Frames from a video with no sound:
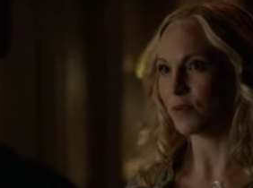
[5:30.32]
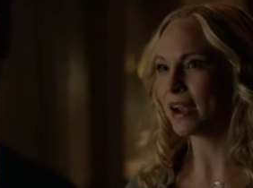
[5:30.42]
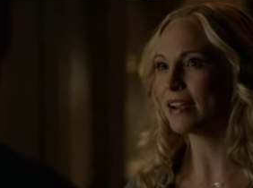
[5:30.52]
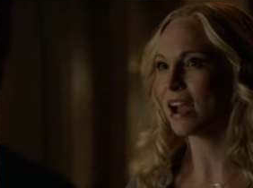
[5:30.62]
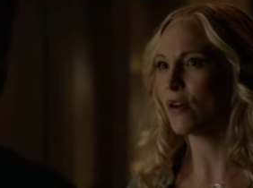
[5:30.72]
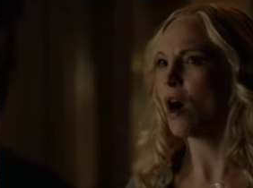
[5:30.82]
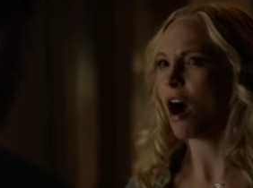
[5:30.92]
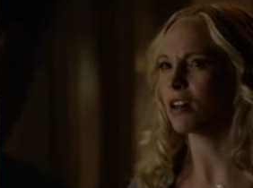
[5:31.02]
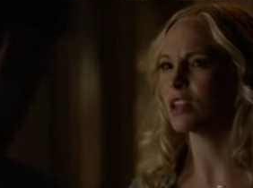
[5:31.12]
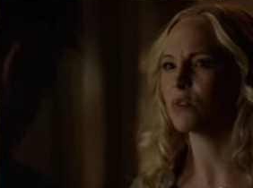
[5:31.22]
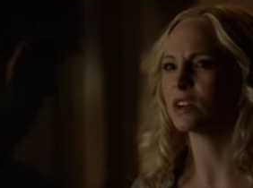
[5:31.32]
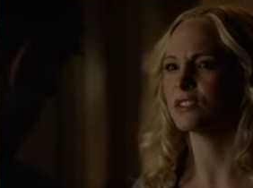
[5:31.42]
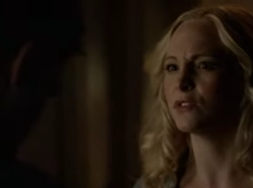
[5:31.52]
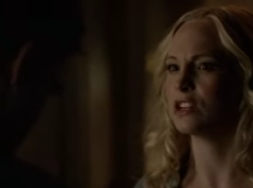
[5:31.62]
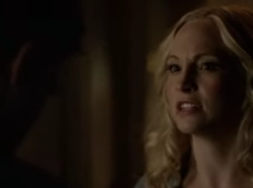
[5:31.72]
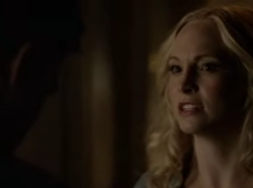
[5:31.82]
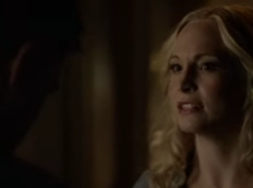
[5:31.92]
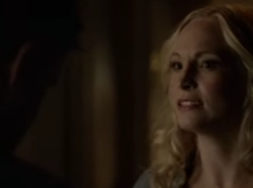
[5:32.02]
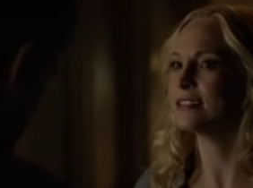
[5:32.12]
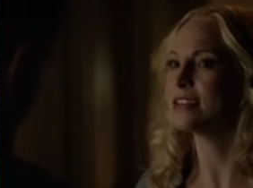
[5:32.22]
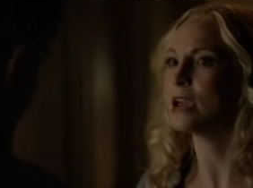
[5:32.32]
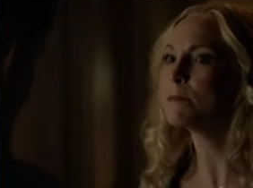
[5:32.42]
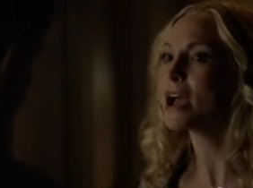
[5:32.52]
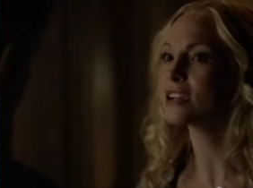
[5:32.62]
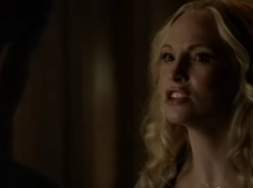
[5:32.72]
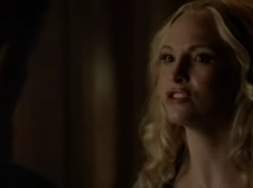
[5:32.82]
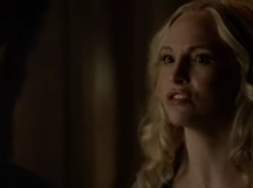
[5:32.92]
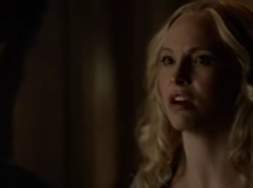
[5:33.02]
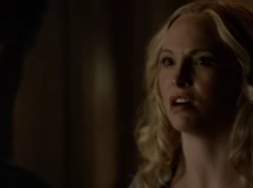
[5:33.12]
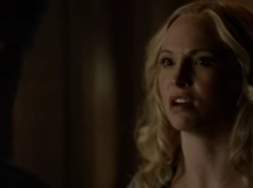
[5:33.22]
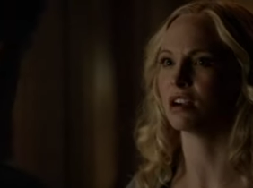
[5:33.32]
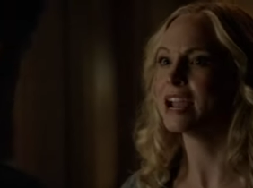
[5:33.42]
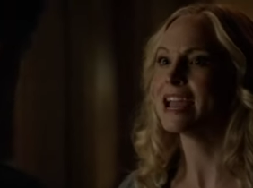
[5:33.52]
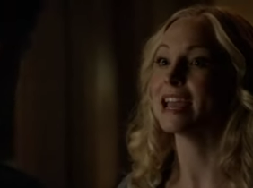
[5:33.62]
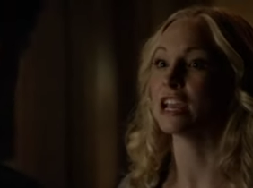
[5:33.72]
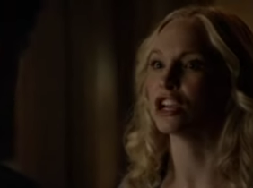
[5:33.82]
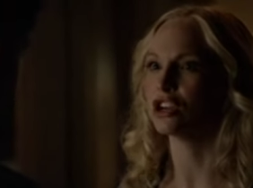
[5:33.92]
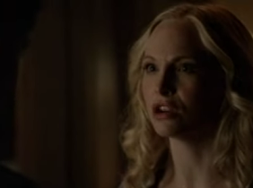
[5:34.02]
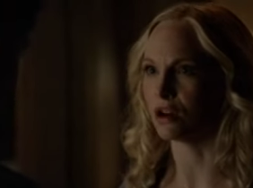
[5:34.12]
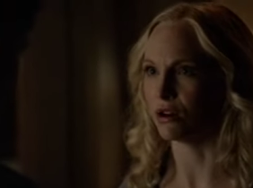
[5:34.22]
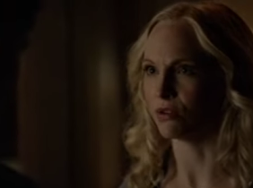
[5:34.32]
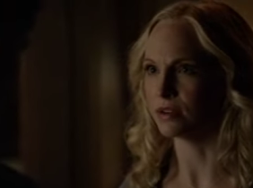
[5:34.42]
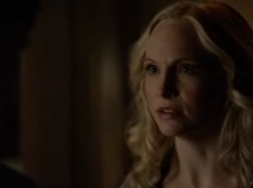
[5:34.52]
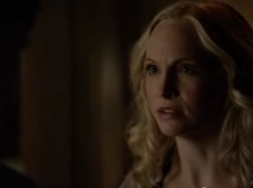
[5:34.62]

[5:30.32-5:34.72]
But right now, all I want is for you to just get back in your car and go.